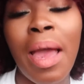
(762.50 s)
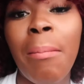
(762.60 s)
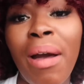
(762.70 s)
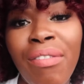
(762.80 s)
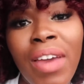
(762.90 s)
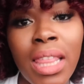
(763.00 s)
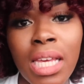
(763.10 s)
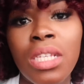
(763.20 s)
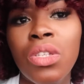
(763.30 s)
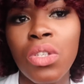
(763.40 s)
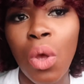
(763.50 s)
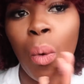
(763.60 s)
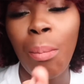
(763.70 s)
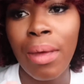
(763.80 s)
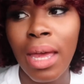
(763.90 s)
my faith is
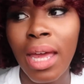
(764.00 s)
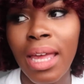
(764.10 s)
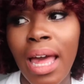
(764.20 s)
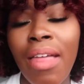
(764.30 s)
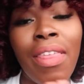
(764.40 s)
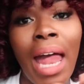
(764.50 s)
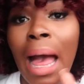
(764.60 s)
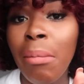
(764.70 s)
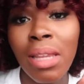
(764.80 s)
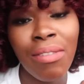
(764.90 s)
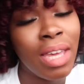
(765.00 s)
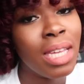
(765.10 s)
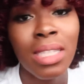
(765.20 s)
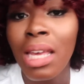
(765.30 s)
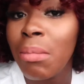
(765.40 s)
so big that I believe he
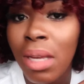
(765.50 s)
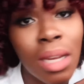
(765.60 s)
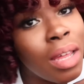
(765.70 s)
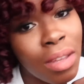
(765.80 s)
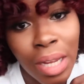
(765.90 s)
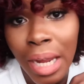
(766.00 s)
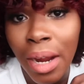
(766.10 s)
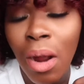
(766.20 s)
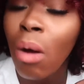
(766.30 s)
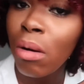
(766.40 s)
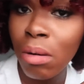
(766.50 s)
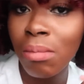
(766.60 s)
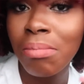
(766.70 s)
can take me another year. Ooh,